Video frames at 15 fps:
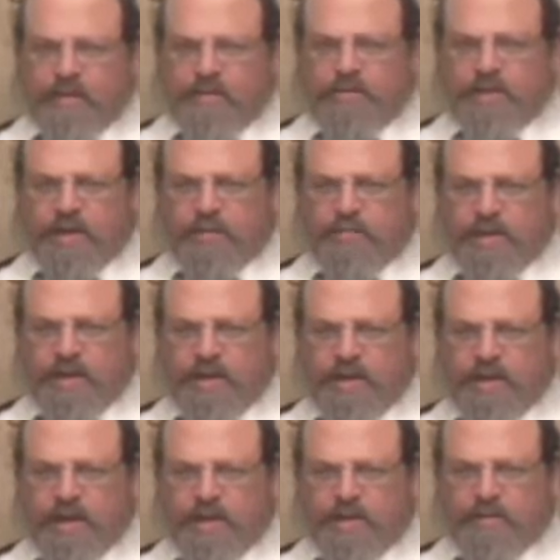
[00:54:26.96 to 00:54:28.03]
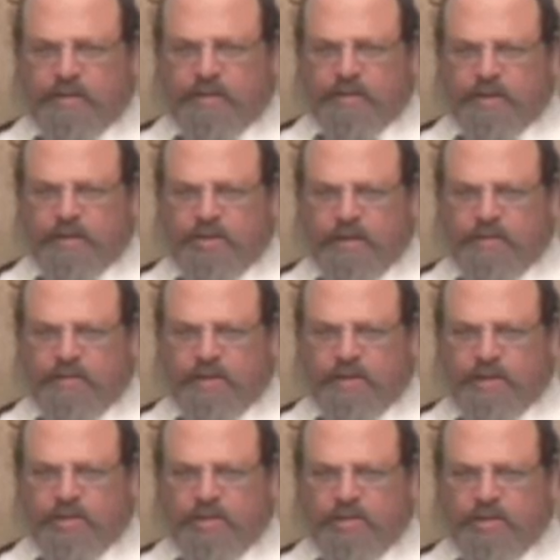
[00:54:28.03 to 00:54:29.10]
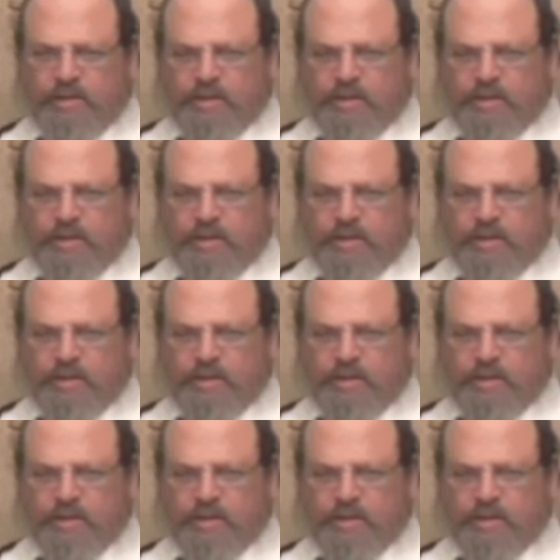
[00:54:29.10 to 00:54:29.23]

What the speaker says: No one's going to blink an eye if you finish off the Coke.